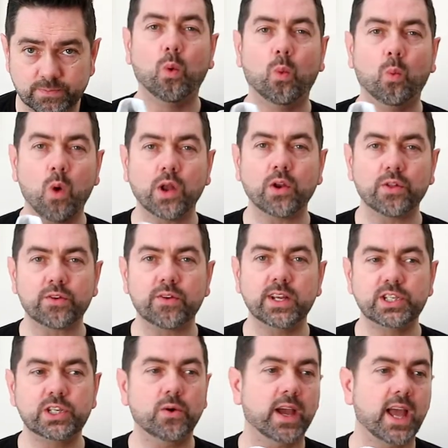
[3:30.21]
One other
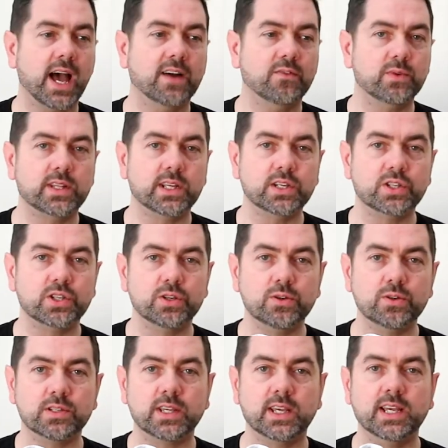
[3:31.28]
issue I have with these
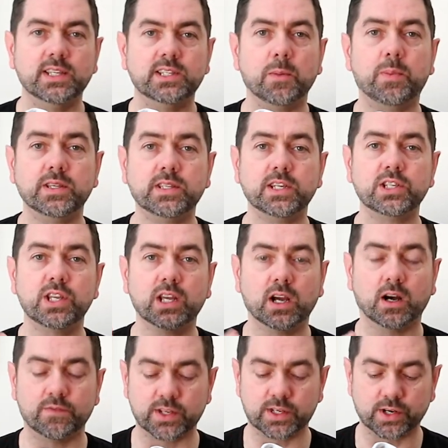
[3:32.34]
shoes is the positioning
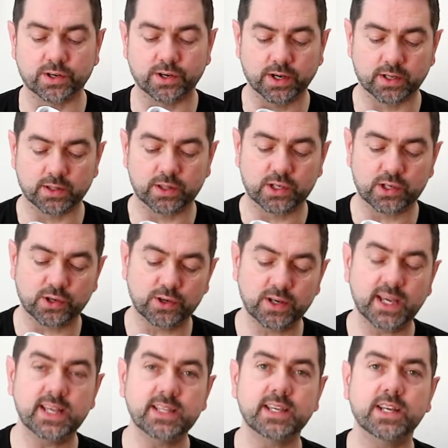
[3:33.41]
of the tongue. The tongue
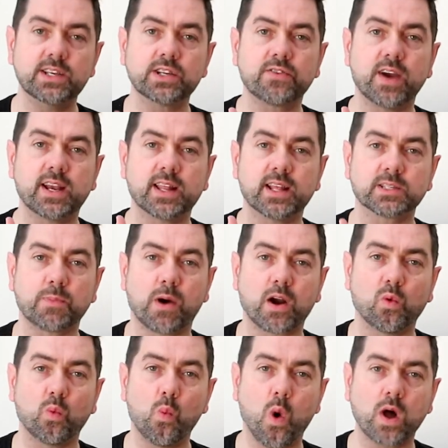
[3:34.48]
is integrated as part
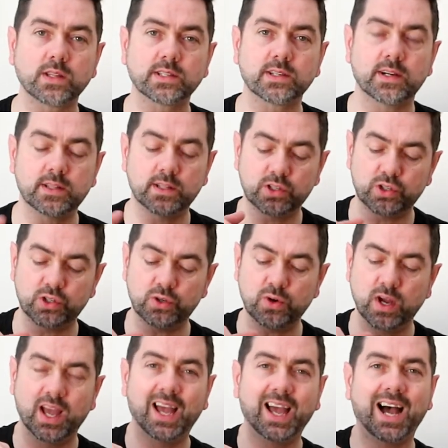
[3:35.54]
of one side of the shoe
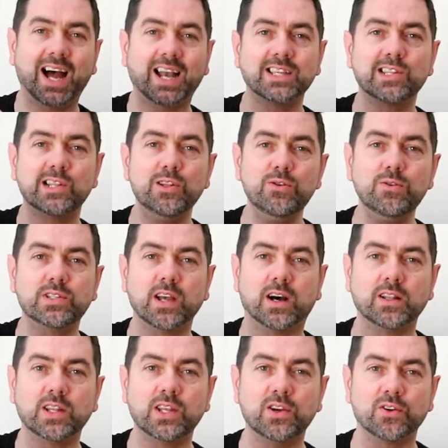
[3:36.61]
and is loose
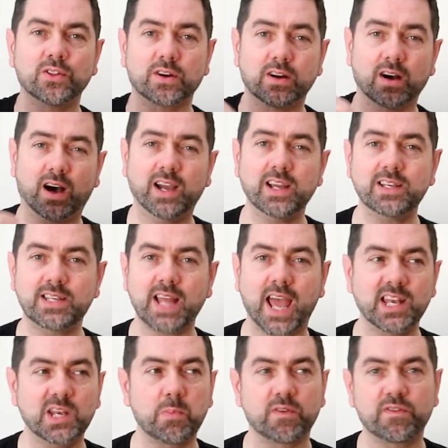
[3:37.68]
on the other. I
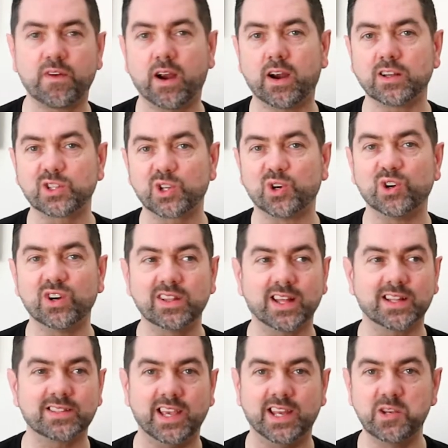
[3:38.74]
tend to prefer a tongue
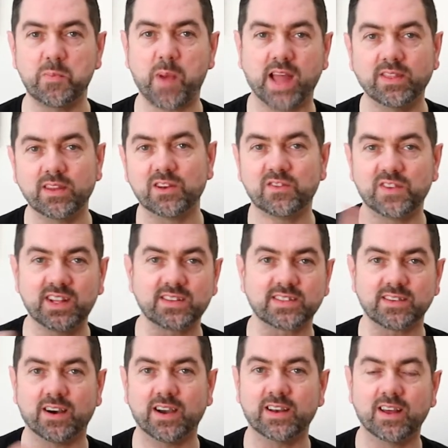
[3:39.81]
that's independent of either
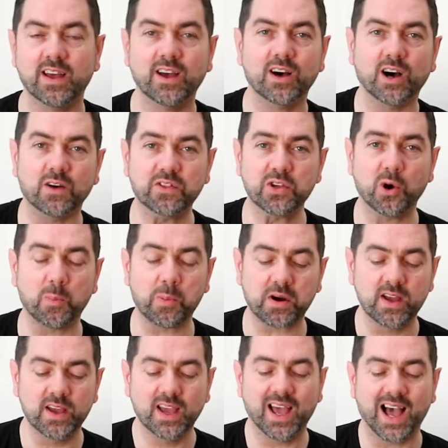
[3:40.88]
side of the
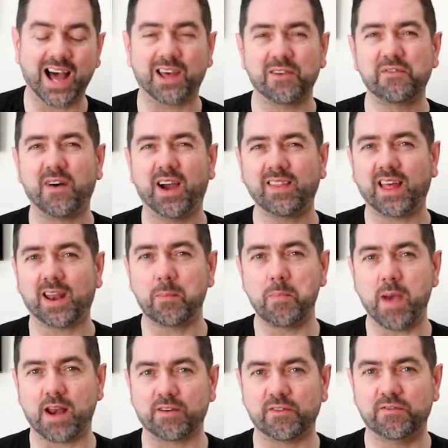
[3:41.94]
upper, and I find that a
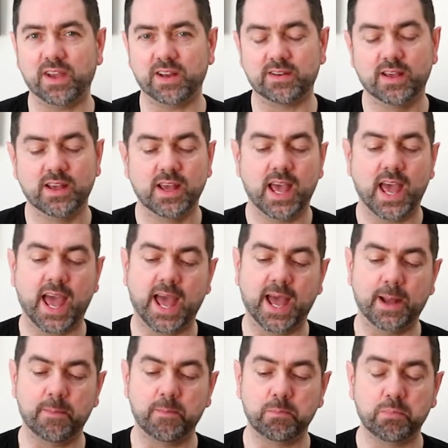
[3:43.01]
better fit.
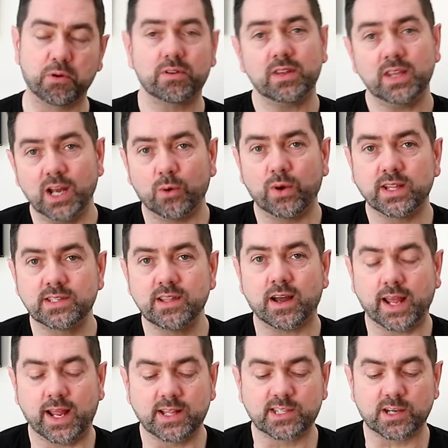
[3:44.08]
But you know, it's
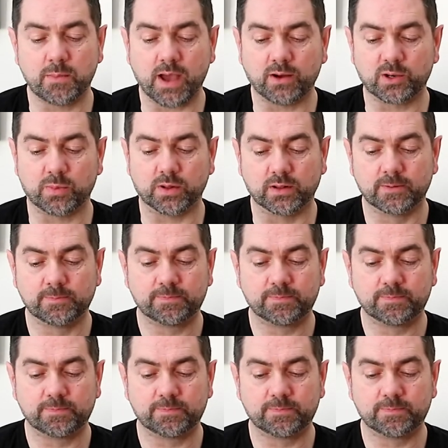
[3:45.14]
not insurmountable.